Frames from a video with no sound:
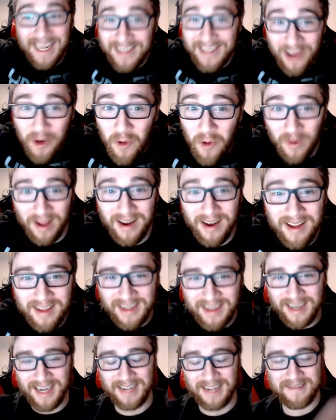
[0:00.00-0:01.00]
do it.
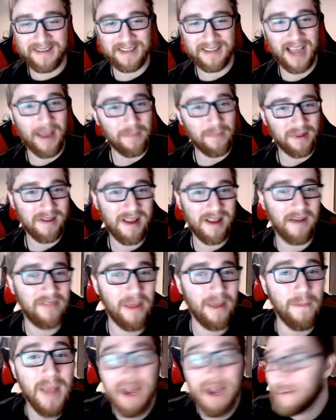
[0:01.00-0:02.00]
It's the type of stuff
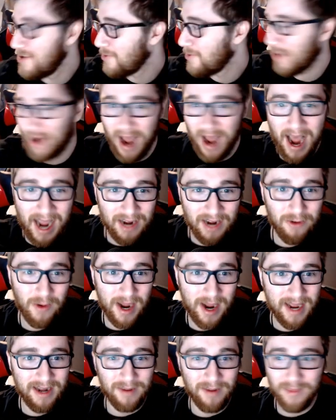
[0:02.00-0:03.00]
that makes you want to hide
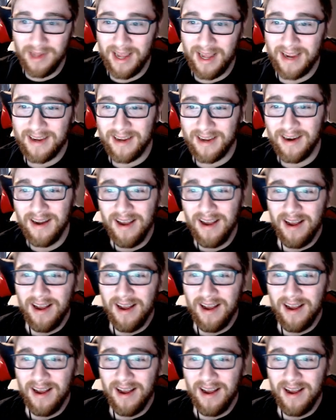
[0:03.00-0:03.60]
away in a blanket.